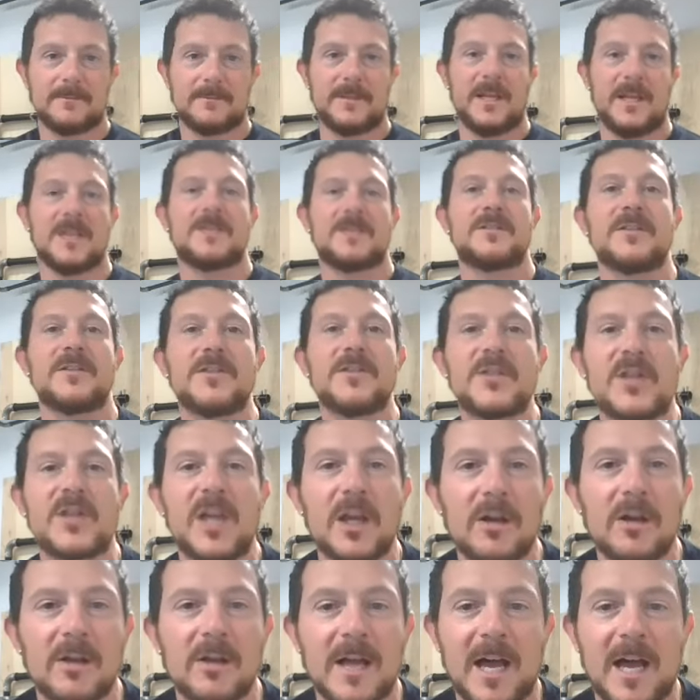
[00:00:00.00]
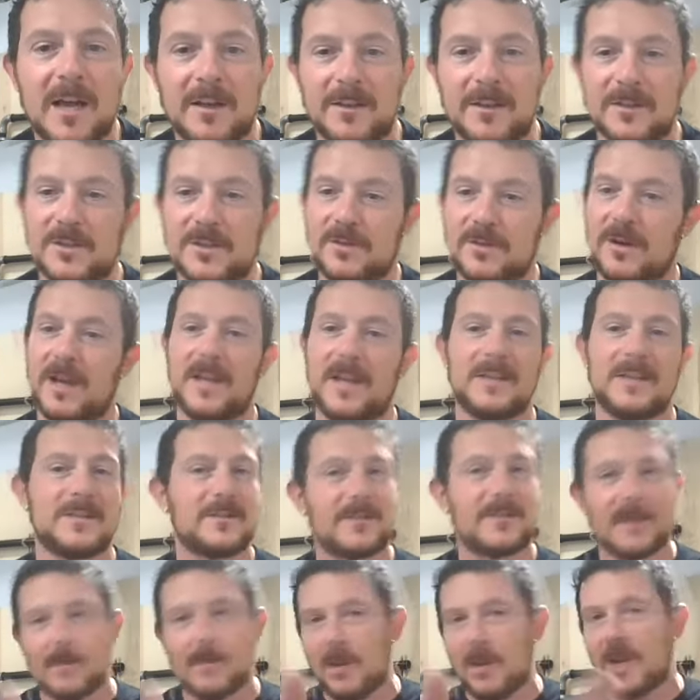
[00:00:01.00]
Takes the skill out of the
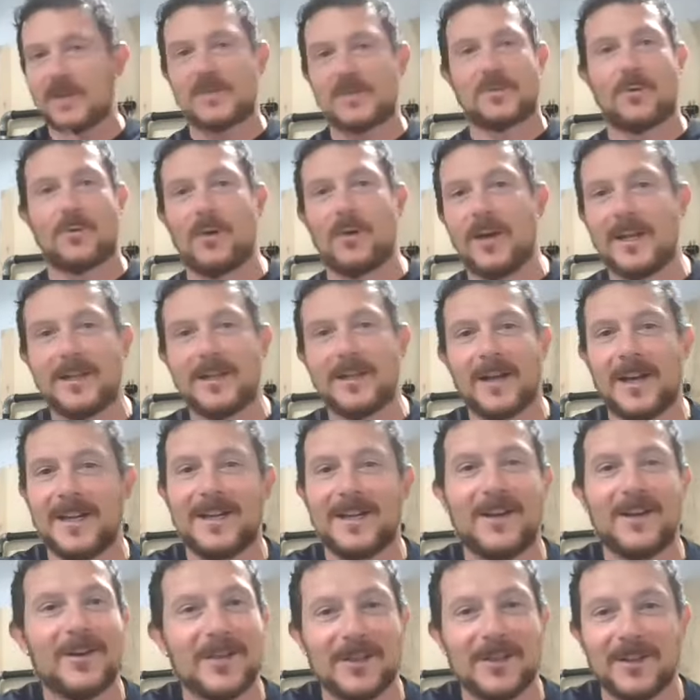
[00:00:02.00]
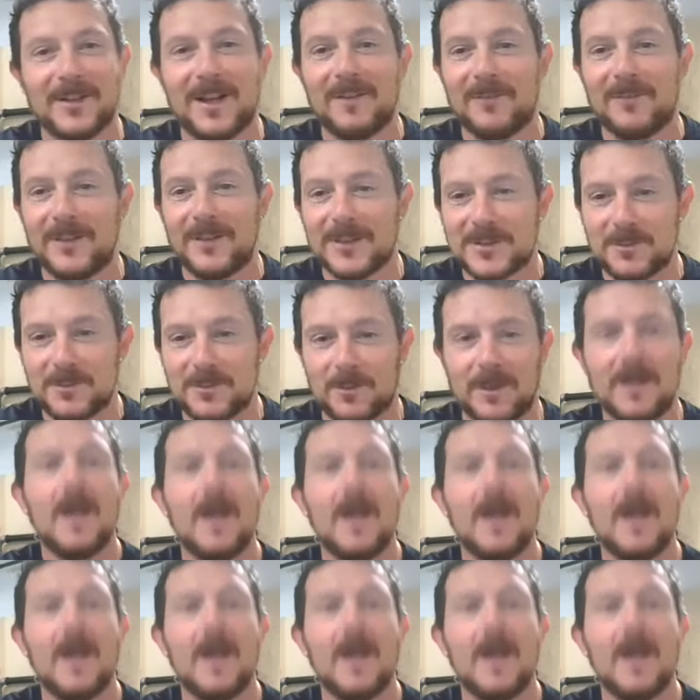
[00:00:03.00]
trades. Come on, Troy. I know you love this.